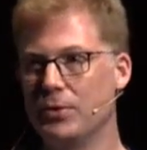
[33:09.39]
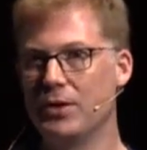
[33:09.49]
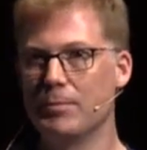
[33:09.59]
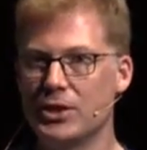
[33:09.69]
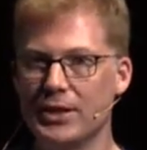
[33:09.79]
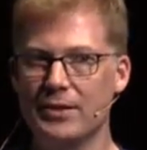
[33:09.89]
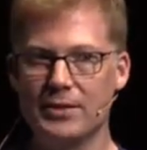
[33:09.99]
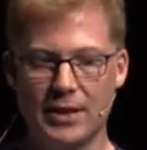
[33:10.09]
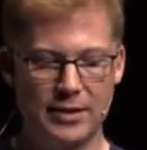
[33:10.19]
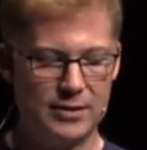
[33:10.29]
Booting
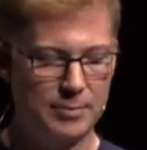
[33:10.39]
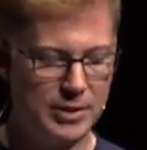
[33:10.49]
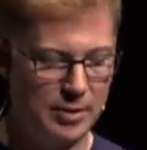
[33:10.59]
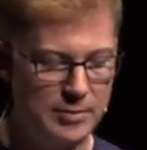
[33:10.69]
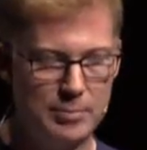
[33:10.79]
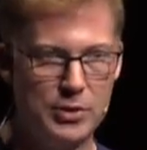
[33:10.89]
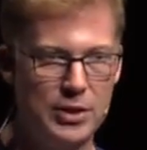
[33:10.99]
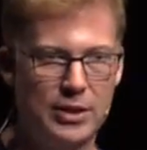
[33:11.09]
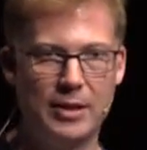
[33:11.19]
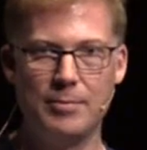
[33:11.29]
machines takes sometimes more
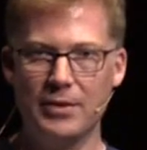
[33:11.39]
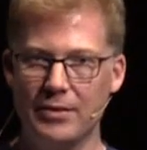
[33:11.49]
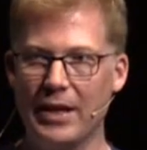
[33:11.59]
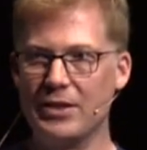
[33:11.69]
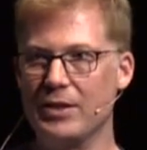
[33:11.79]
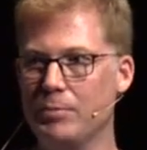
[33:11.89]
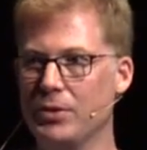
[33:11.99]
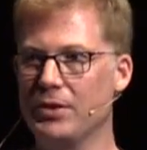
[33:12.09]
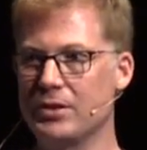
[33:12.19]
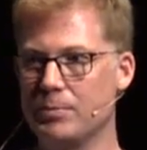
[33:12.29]
time than actually
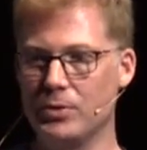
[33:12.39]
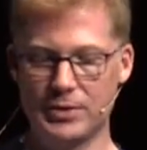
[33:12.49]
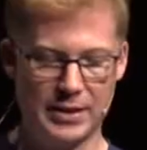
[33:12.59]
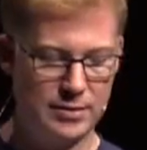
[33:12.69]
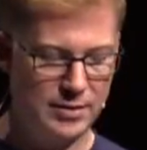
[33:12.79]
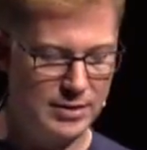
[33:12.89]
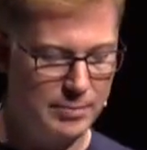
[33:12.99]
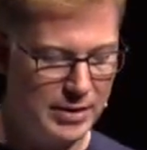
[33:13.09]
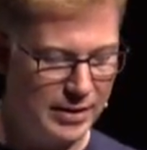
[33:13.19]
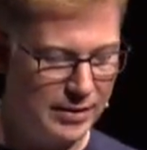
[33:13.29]
booting small tests in a
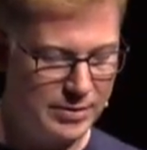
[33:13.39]
simulator,